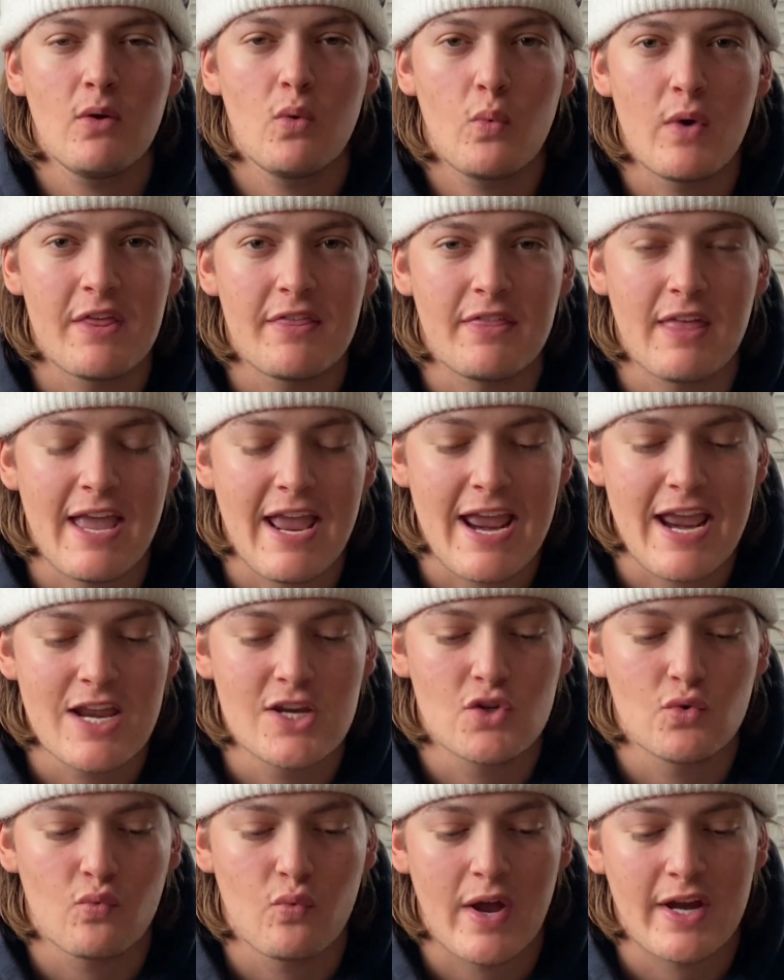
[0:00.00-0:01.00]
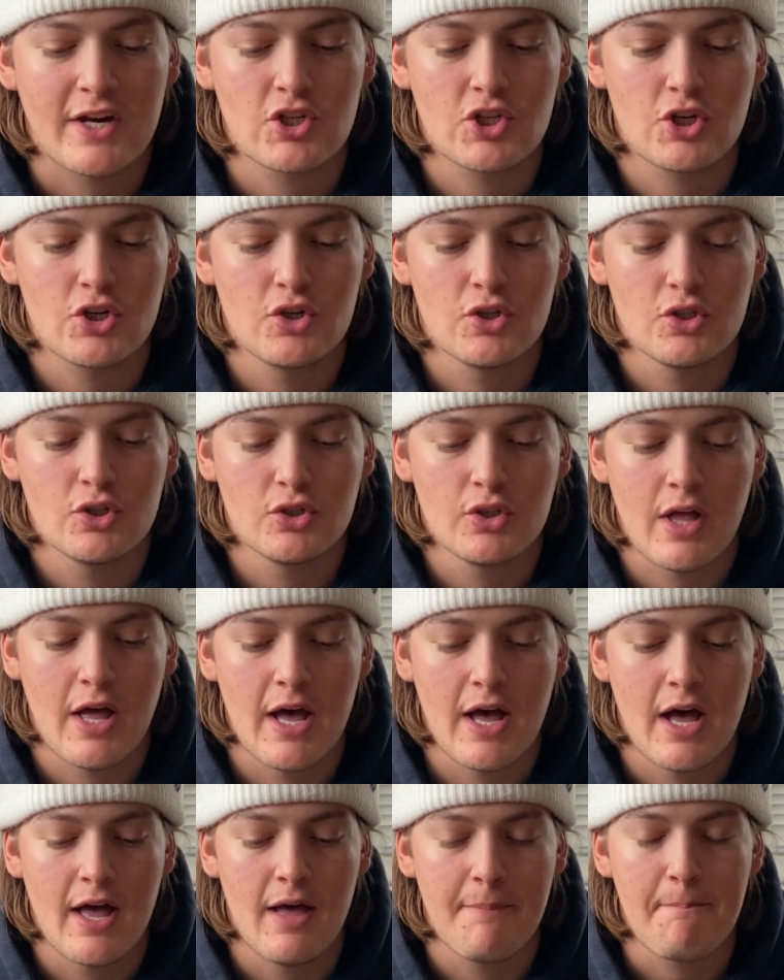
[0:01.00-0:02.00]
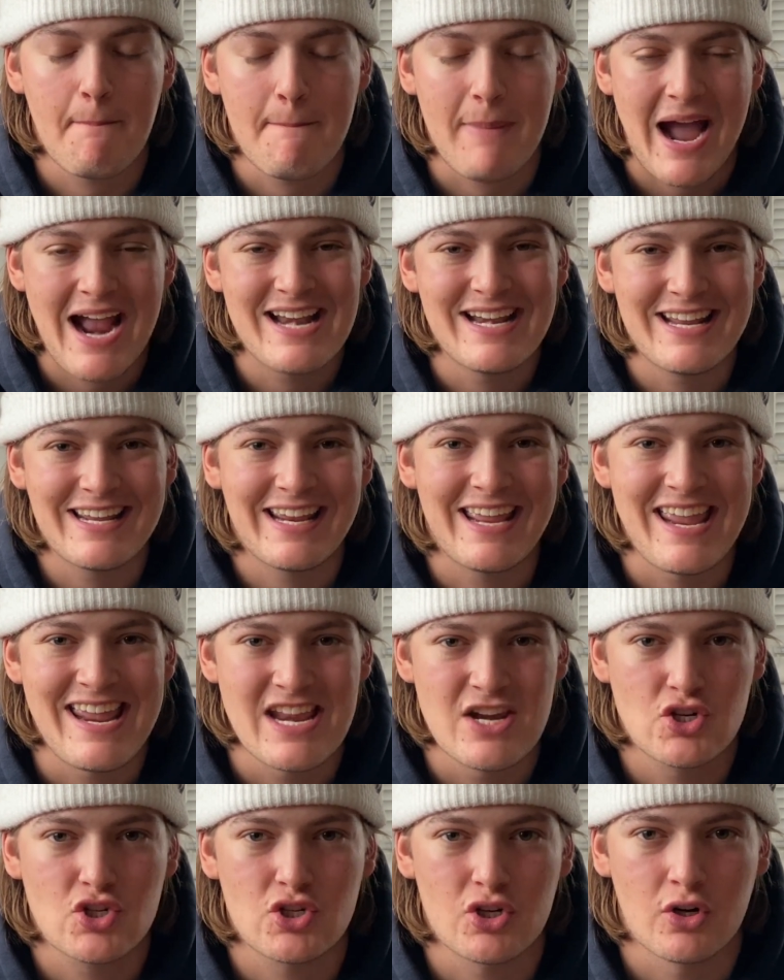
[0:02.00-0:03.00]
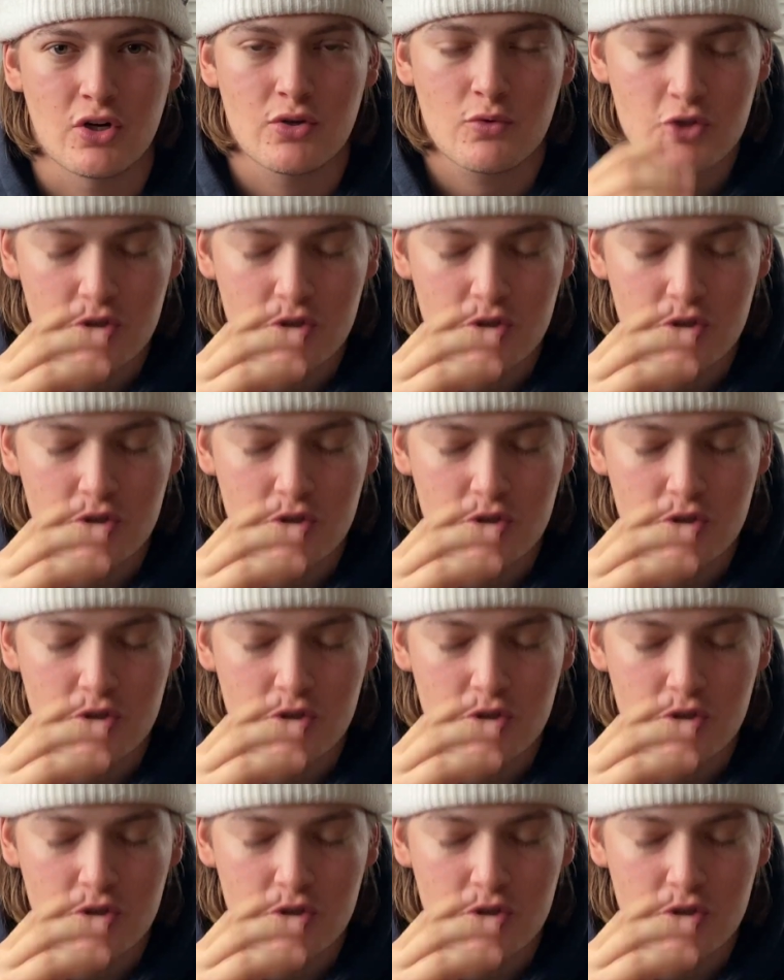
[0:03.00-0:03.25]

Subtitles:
with a directional binding insert.